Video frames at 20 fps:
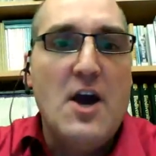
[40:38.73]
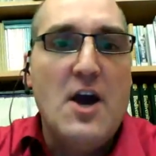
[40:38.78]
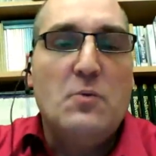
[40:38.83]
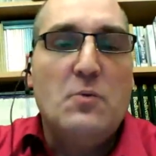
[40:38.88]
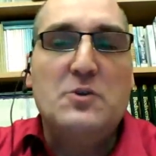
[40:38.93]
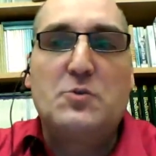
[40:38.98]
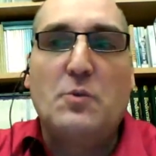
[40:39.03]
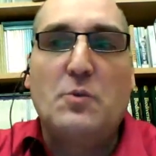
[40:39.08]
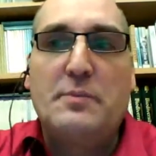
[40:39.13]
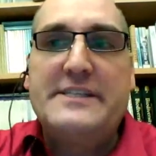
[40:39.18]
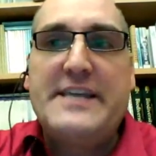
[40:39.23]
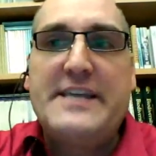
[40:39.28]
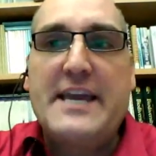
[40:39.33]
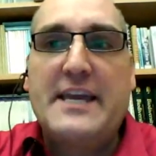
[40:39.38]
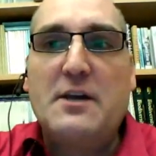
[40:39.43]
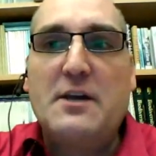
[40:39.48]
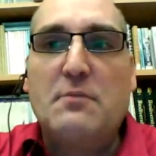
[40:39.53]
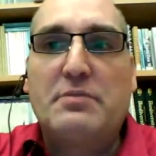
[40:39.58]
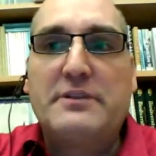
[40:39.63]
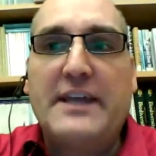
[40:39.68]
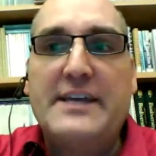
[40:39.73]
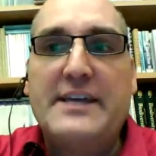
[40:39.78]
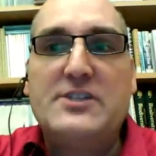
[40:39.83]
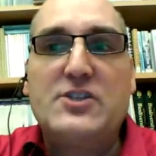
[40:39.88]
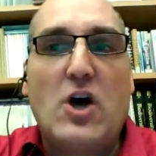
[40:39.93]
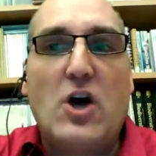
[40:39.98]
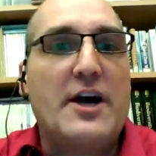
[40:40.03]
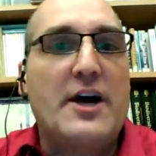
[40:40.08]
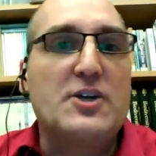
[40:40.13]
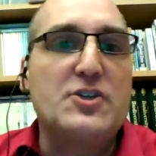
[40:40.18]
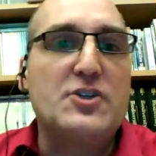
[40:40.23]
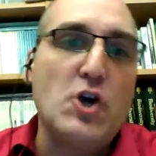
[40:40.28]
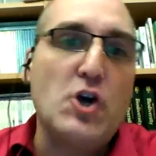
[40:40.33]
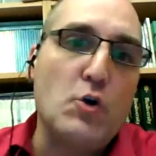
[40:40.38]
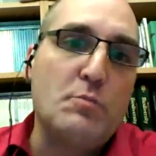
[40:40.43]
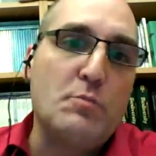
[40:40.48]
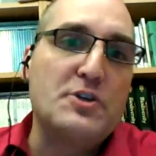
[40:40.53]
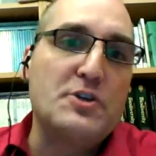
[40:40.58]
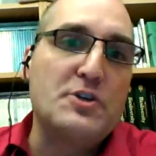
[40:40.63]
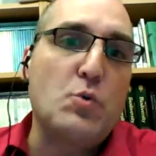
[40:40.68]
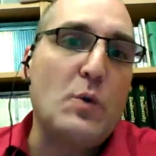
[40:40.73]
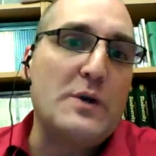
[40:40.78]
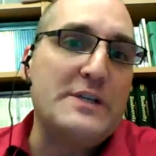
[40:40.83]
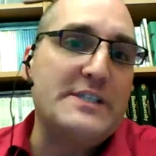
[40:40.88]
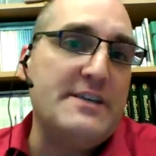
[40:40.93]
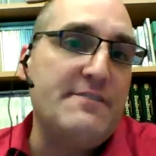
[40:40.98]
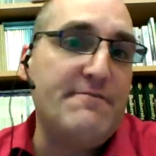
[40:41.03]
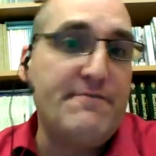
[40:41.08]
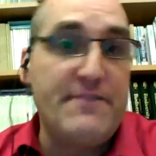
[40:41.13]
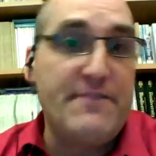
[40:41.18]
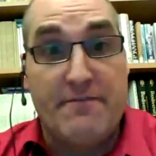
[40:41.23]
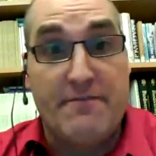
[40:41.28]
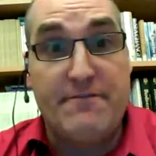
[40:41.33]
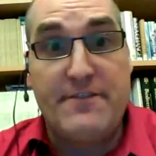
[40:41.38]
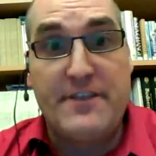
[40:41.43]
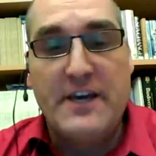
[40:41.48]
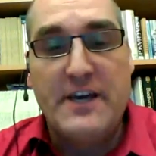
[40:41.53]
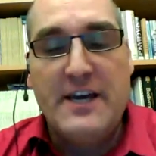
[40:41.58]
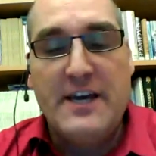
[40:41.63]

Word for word: which will be taking place on October 25th.